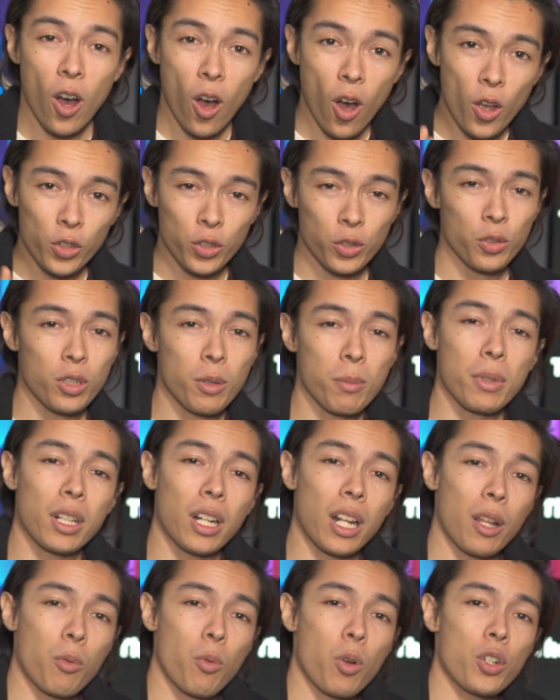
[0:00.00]
Also, something
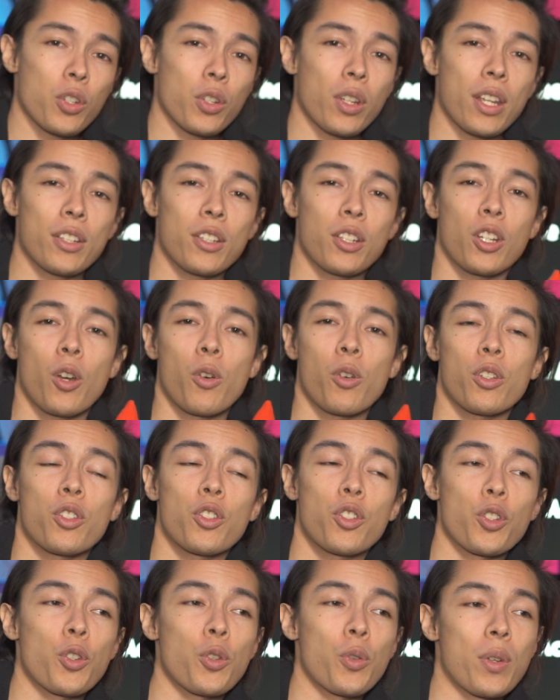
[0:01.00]
that I want you guys to go
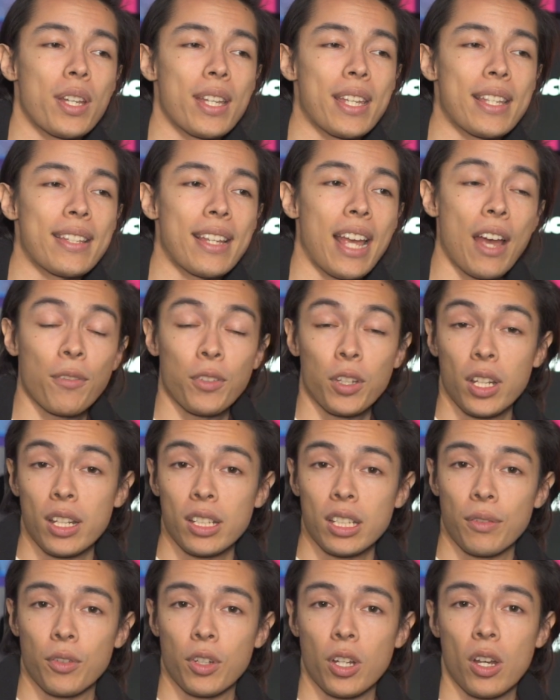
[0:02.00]
and do is after you
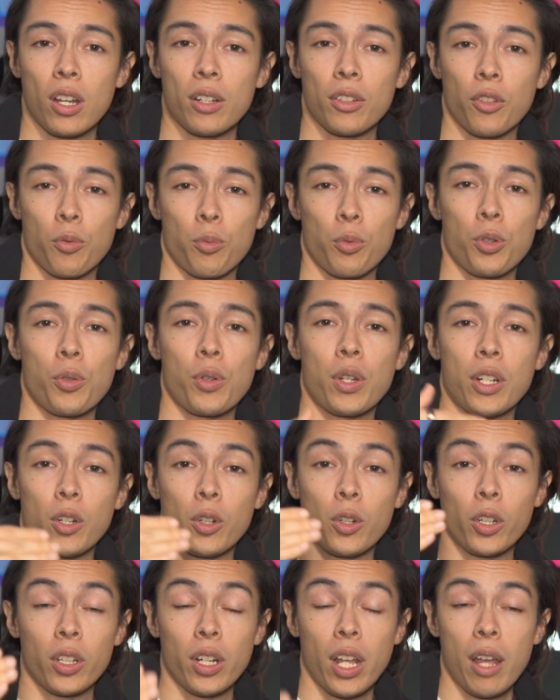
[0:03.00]
guys have gone through and
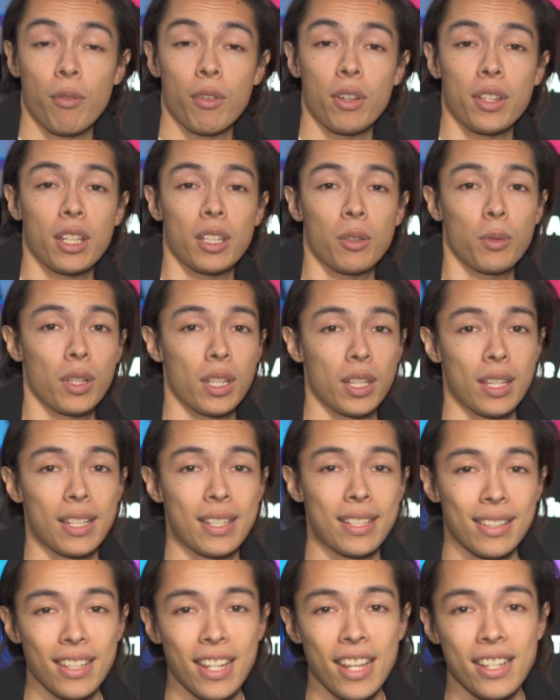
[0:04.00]
heard everything within
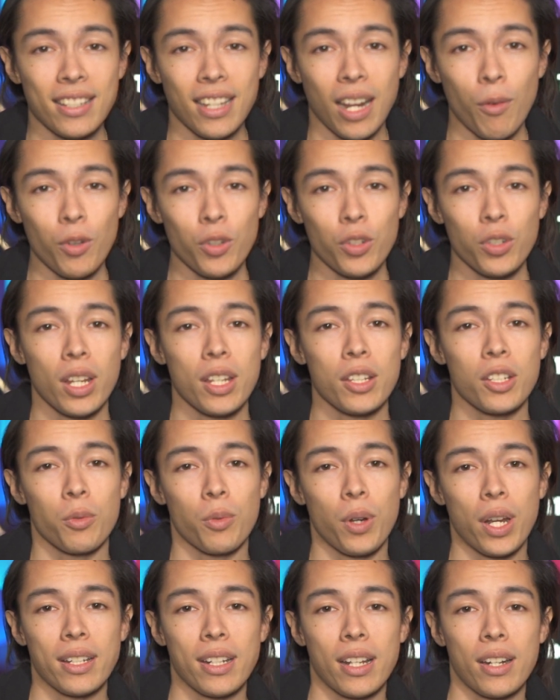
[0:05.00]
this list, I want you guys to
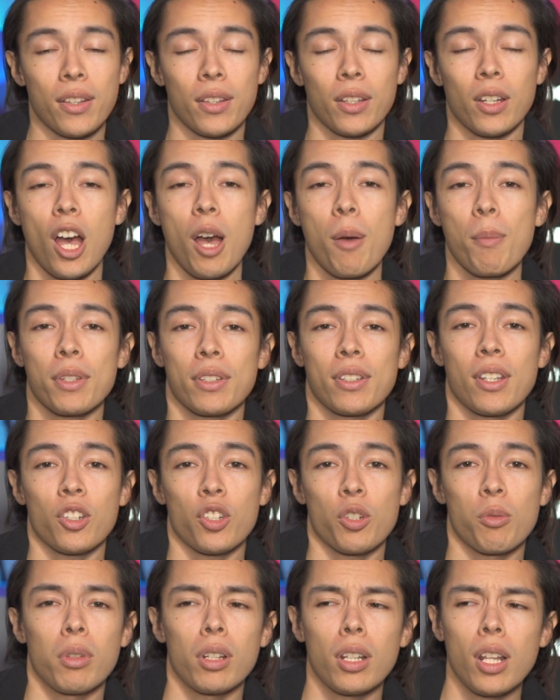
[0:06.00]
write down in the comment
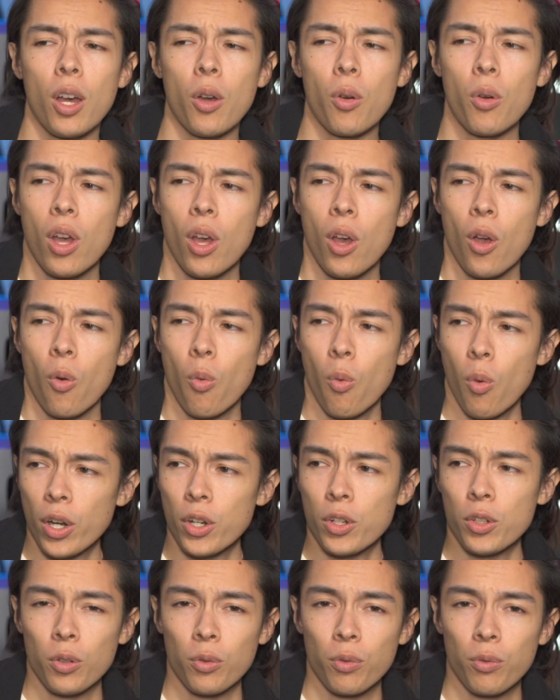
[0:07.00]
section below
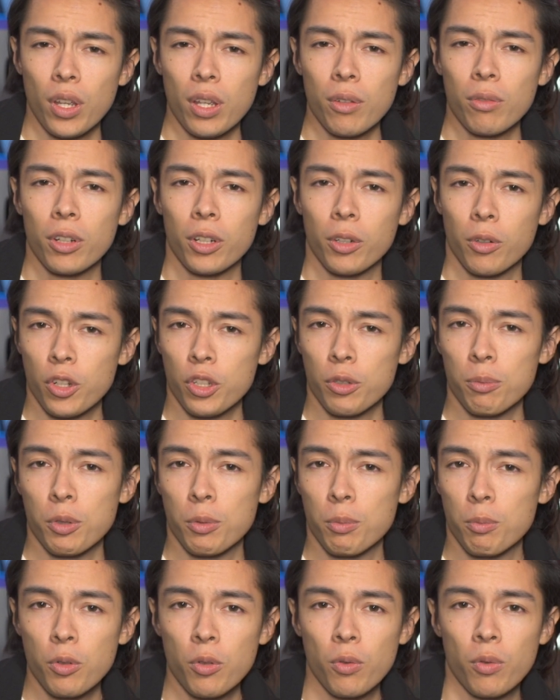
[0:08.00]
what is your favorite
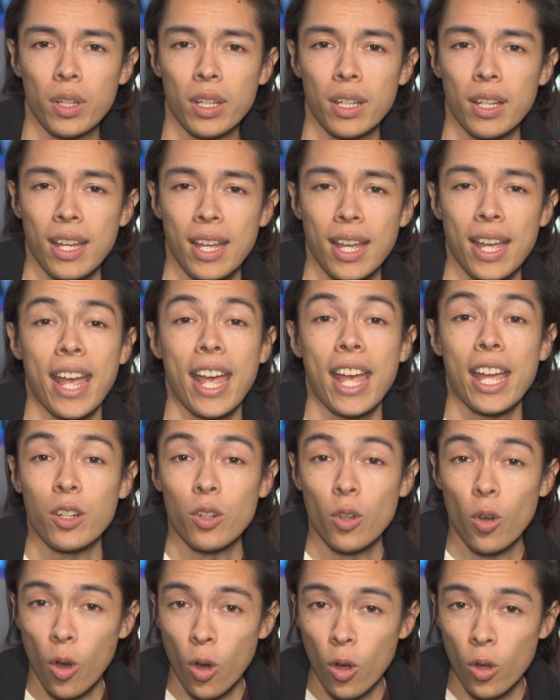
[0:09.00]
Christmas movie?
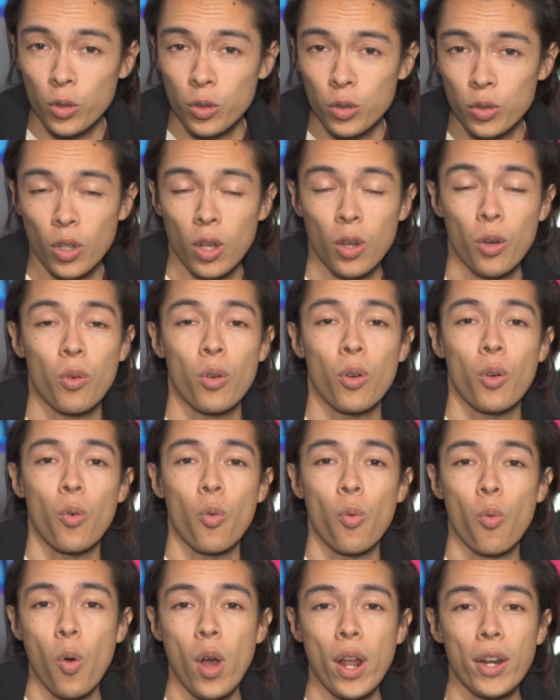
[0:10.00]
And also,
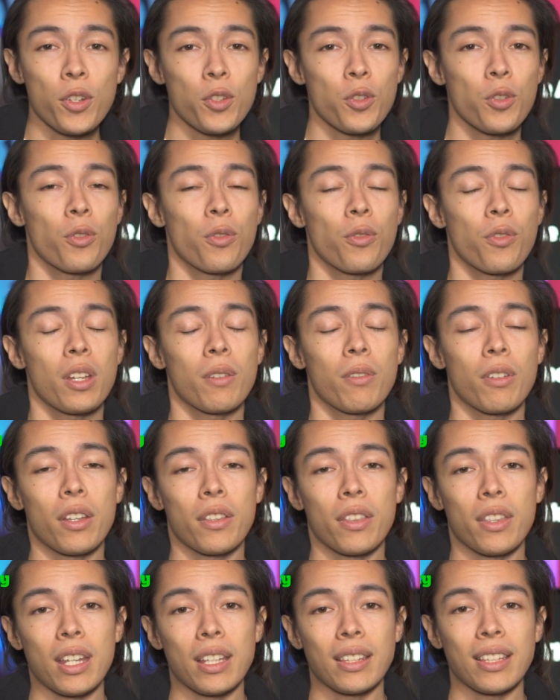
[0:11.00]
what is your
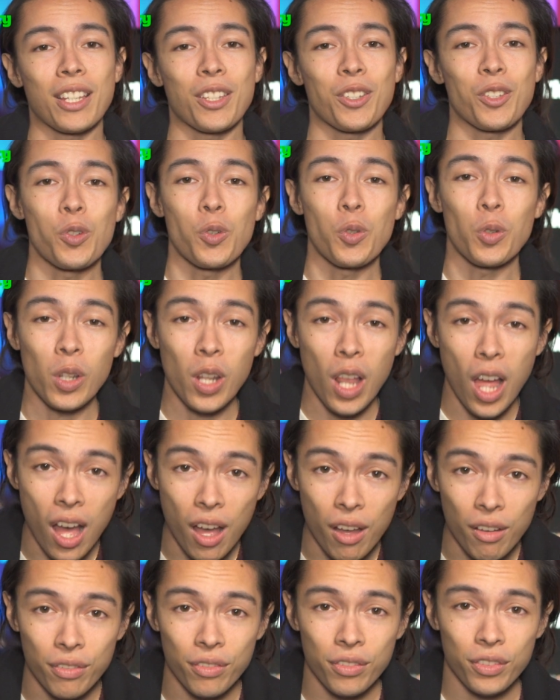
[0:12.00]
favorite thing that you
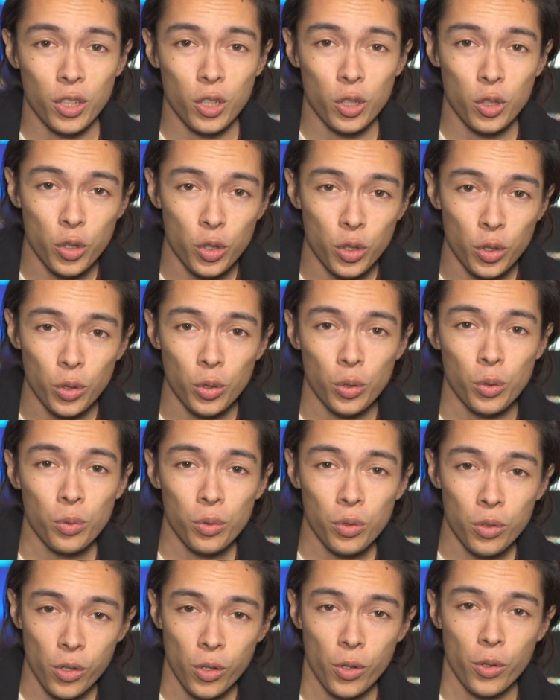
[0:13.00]
love to do
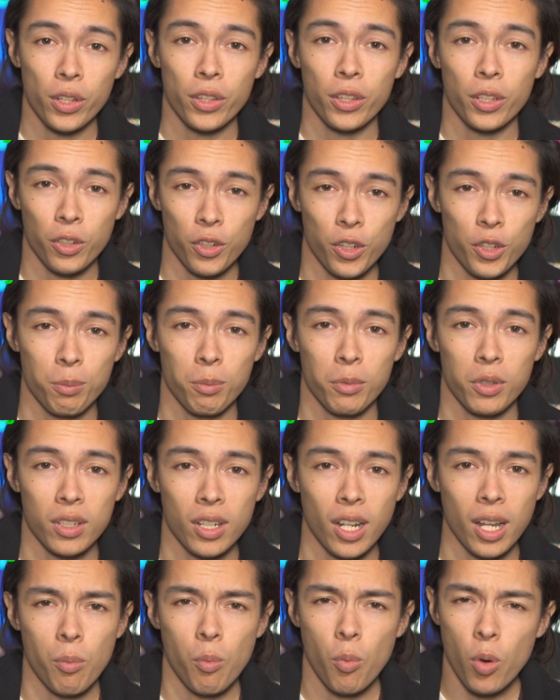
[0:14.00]
during the Christmas
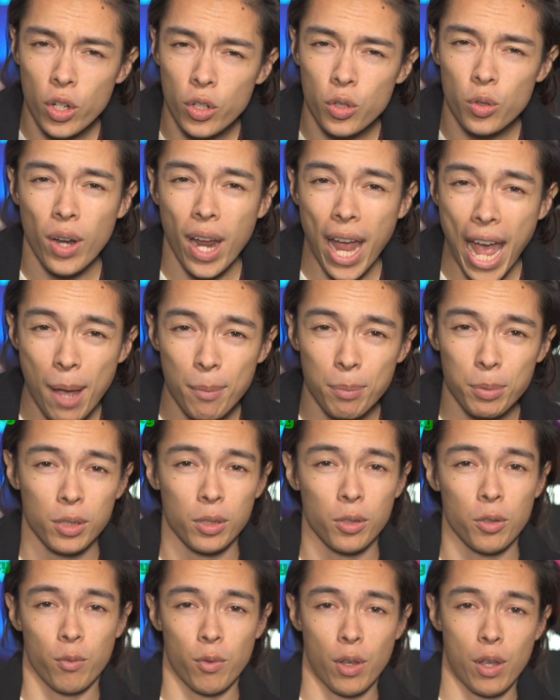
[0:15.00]
time? What is your
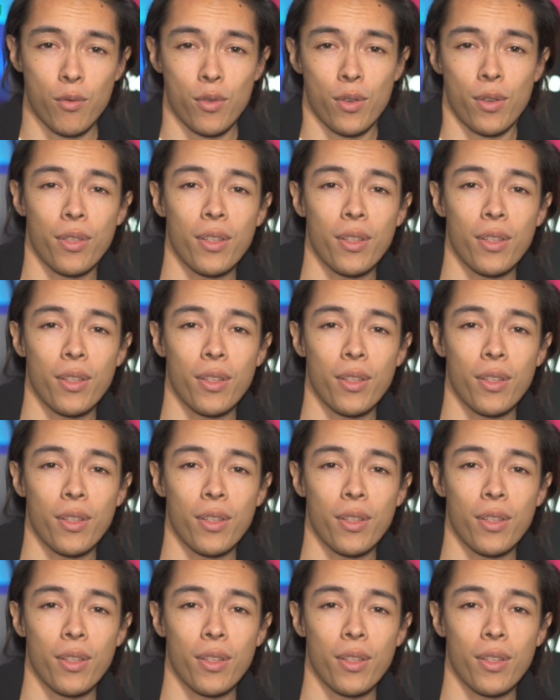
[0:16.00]
absolute favorite